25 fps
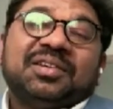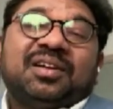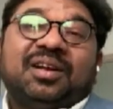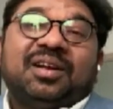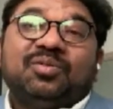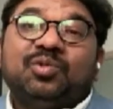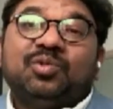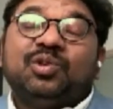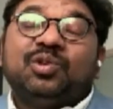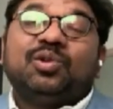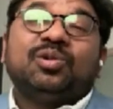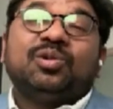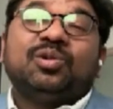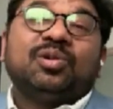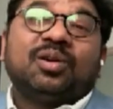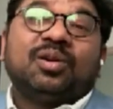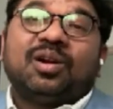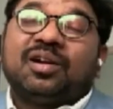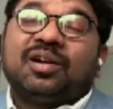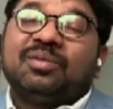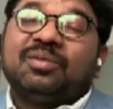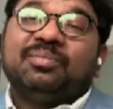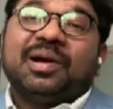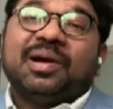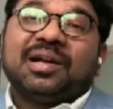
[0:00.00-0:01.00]
And we don't know a
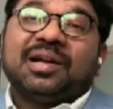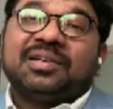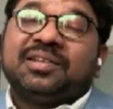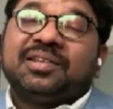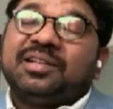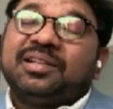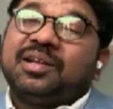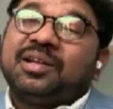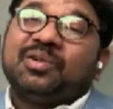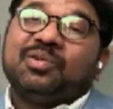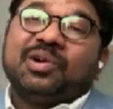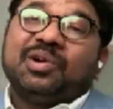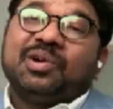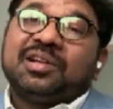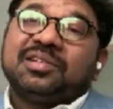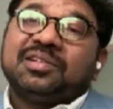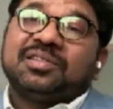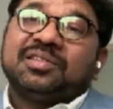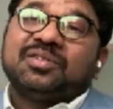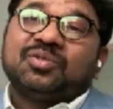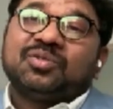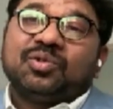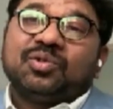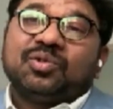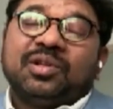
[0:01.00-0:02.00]
lot of bacteria,
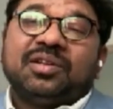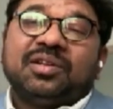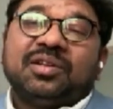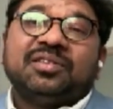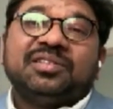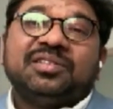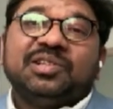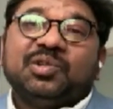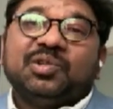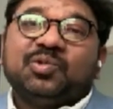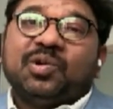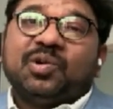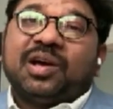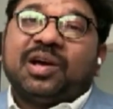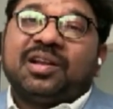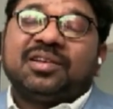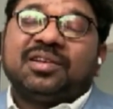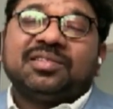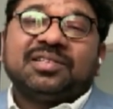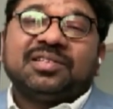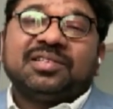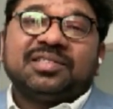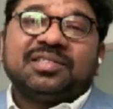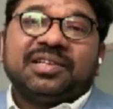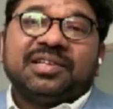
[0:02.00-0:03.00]
viruses. So there is new
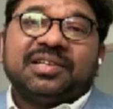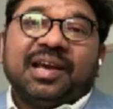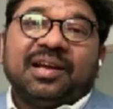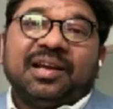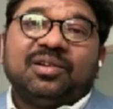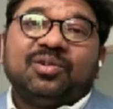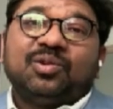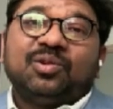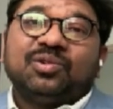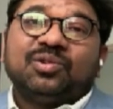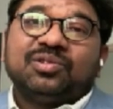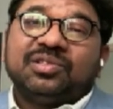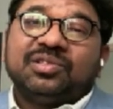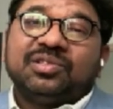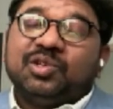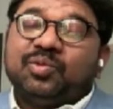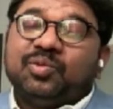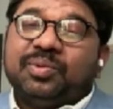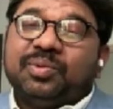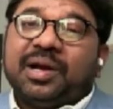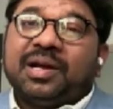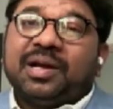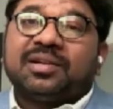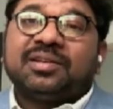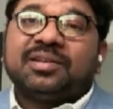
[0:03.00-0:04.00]
viruses diagnosed, new
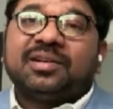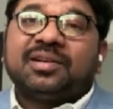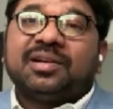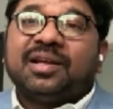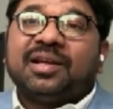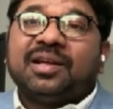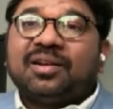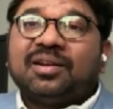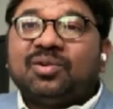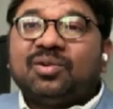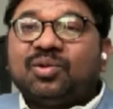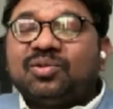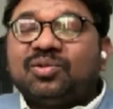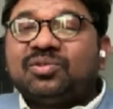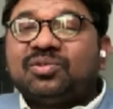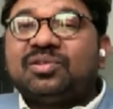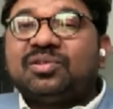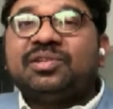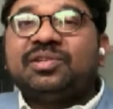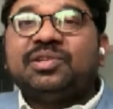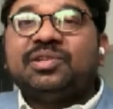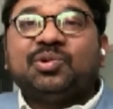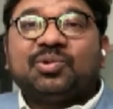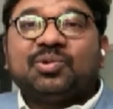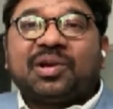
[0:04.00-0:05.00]
bacteria diagnosis,
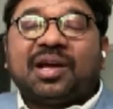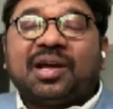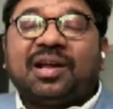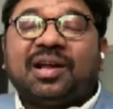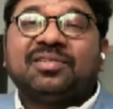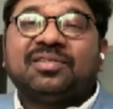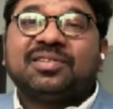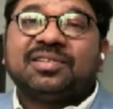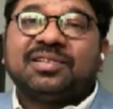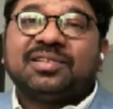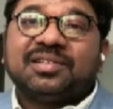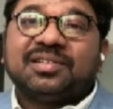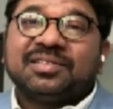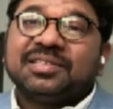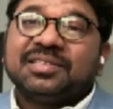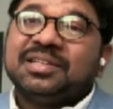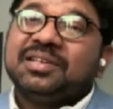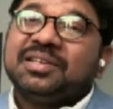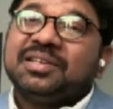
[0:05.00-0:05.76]
new cancers.